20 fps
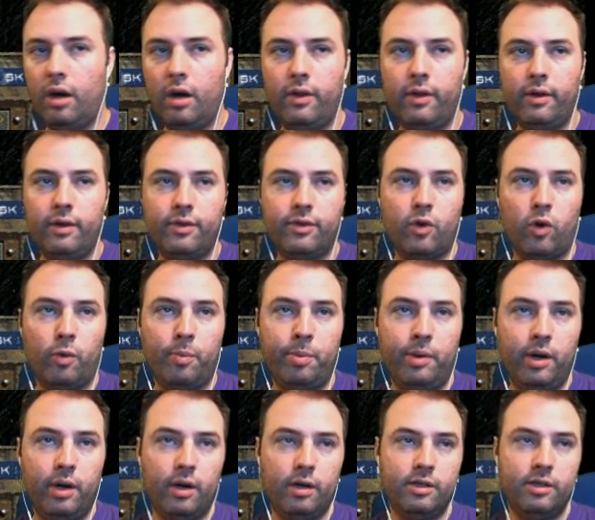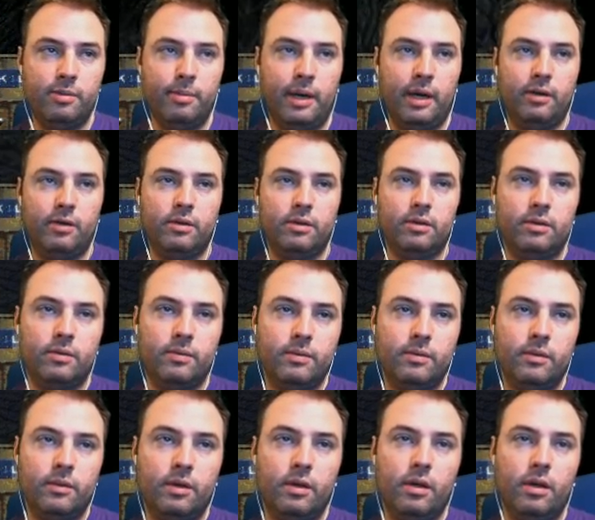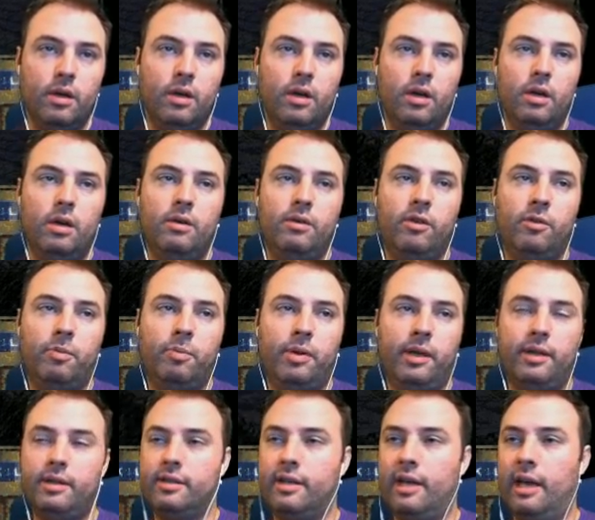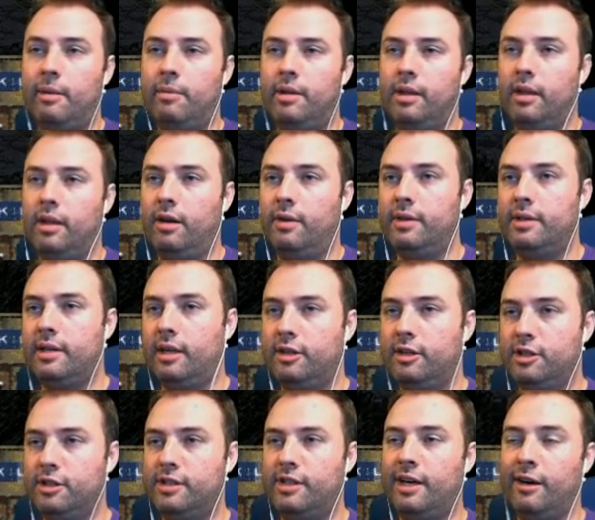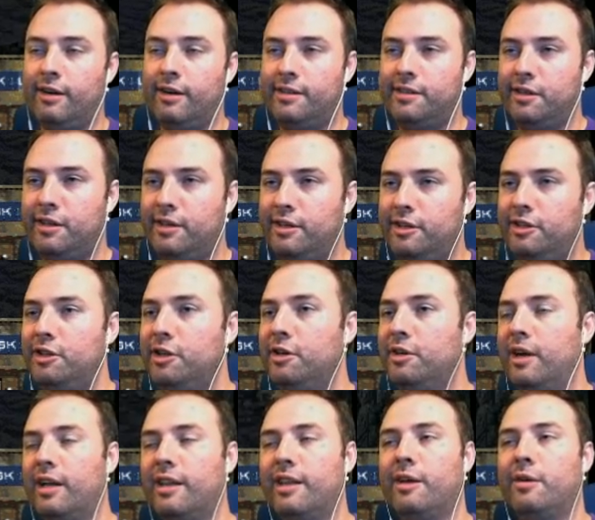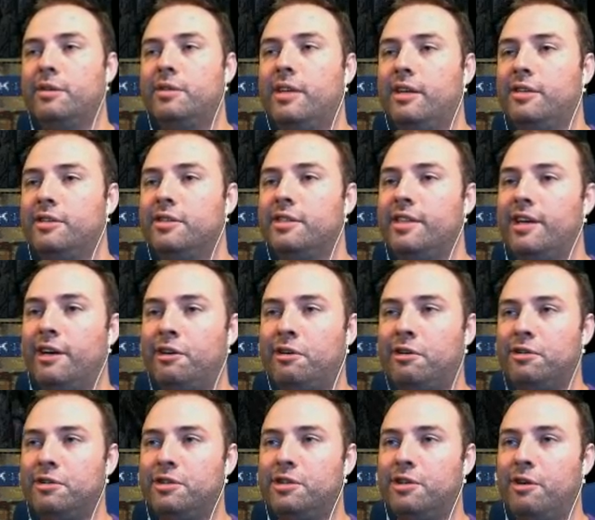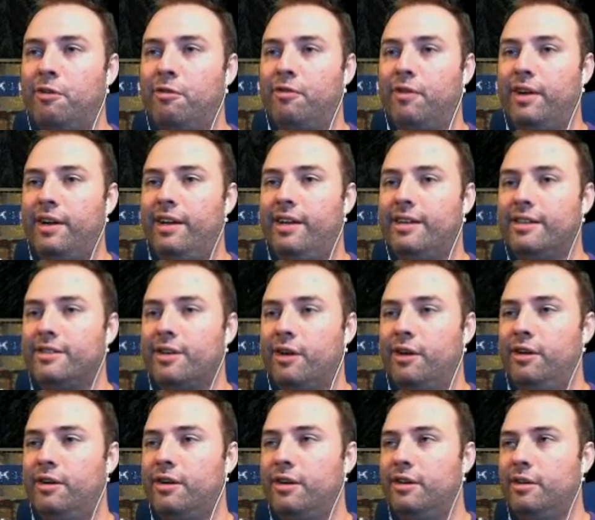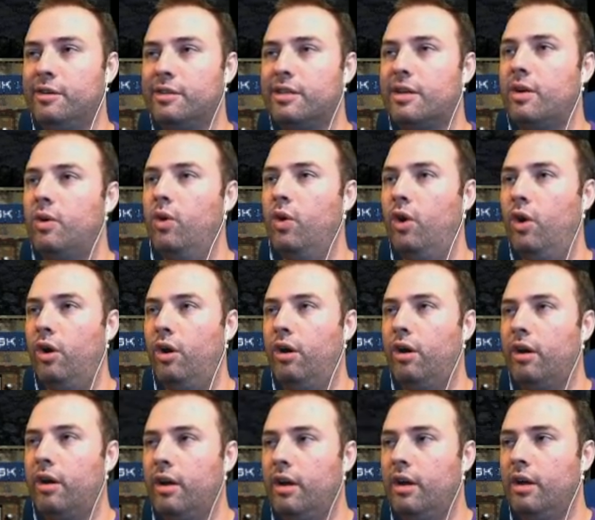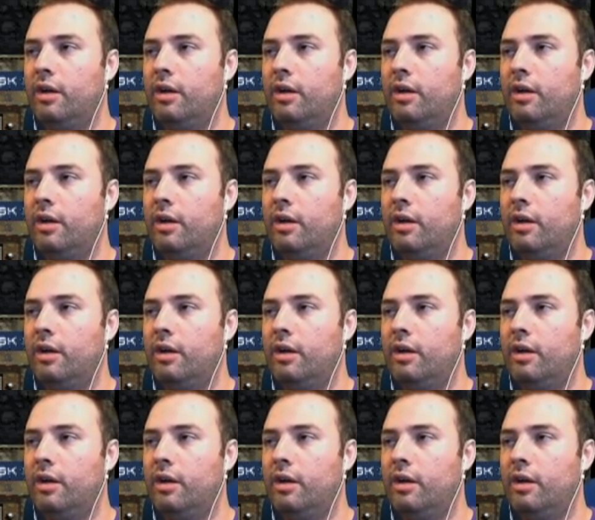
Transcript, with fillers: Are there Scorpion nerds about? You ever played this game with a low intelligence character? Dude, a low intelligence character is so funny because all you can do is go ugh,